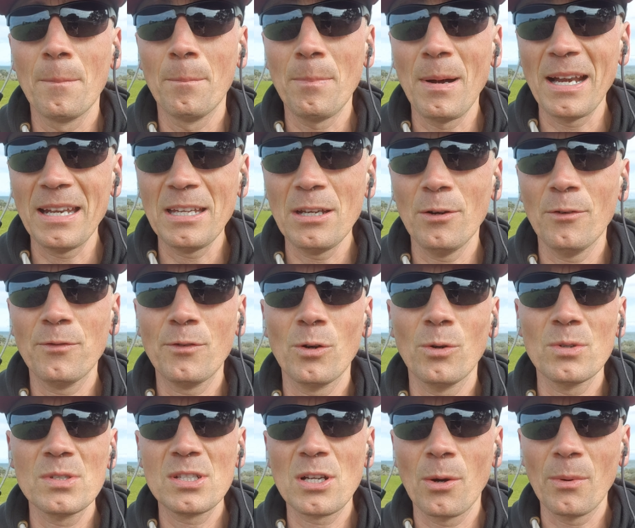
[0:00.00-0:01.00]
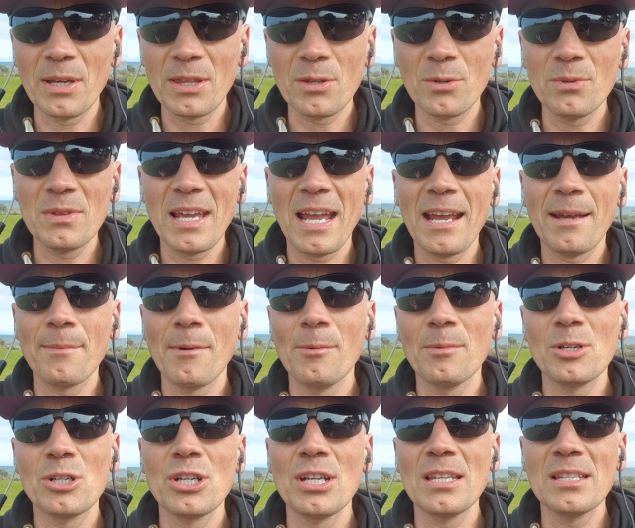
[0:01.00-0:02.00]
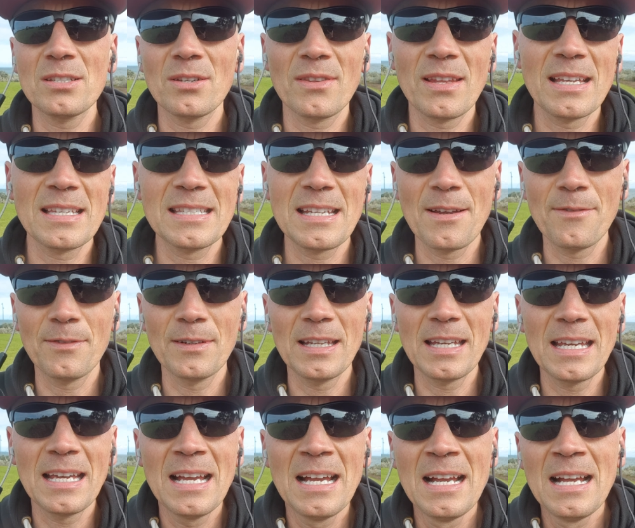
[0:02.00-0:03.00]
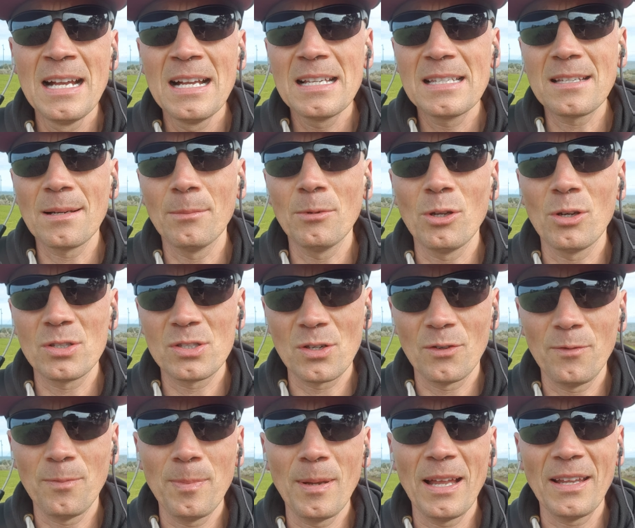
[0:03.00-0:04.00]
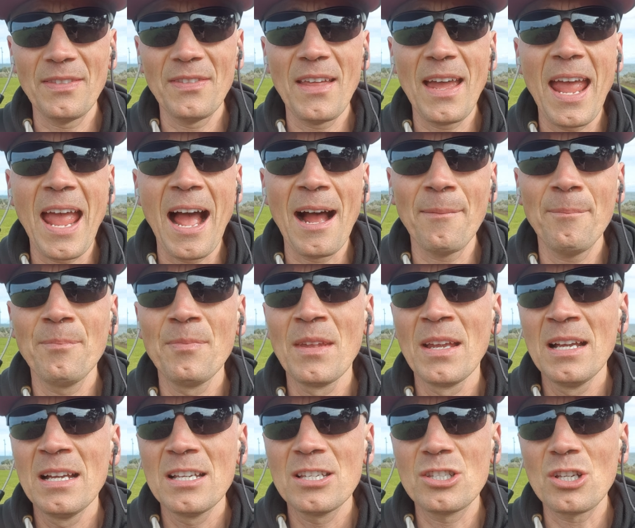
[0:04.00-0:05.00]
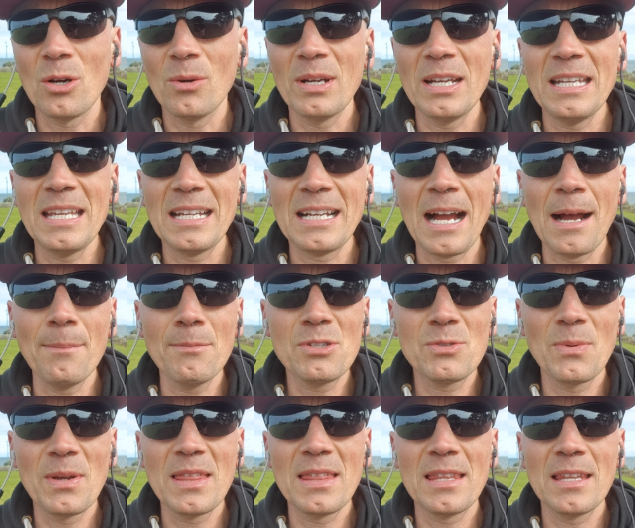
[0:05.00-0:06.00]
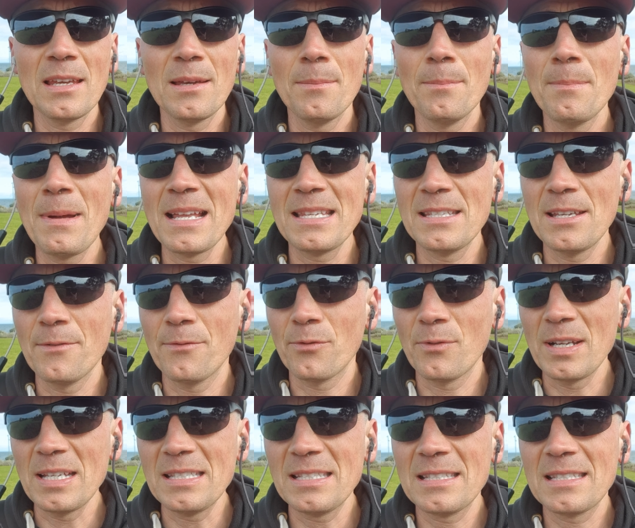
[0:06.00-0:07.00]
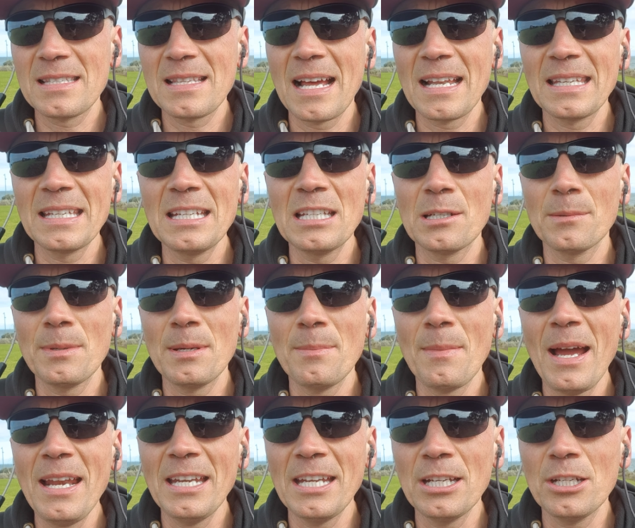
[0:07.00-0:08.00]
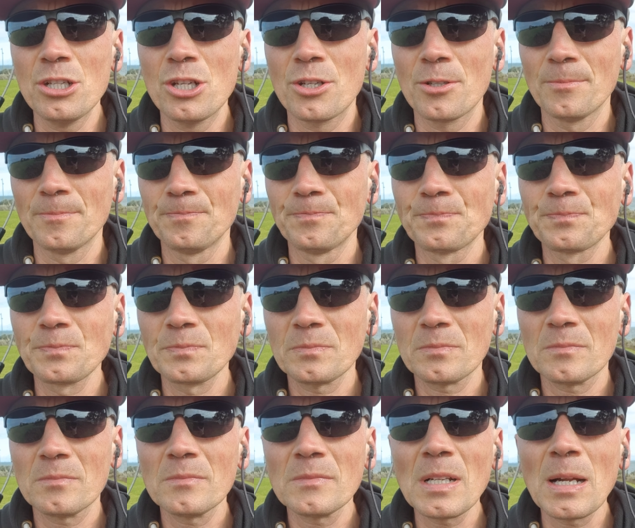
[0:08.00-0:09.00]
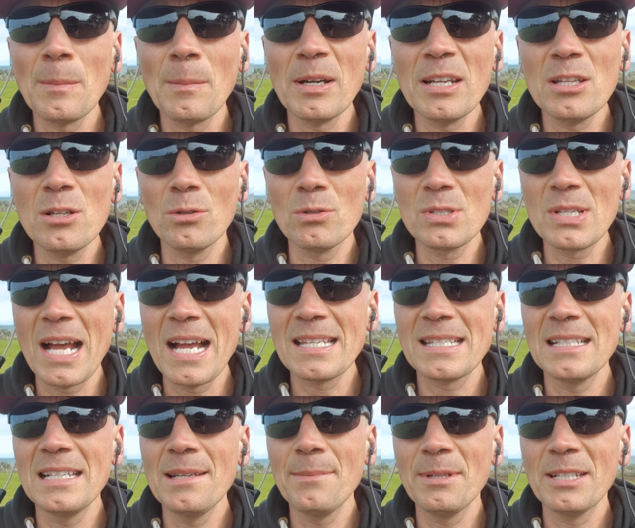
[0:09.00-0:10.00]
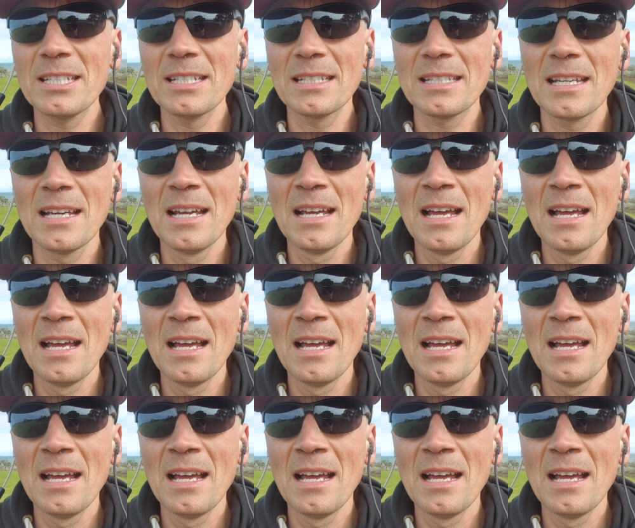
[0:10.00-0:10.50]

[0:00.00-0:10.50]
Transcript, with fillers: body, of course, going through the ECMO machine. So there's definitely some loss of blood there. So it comes with massive risks that need to be managed, but it also has a limited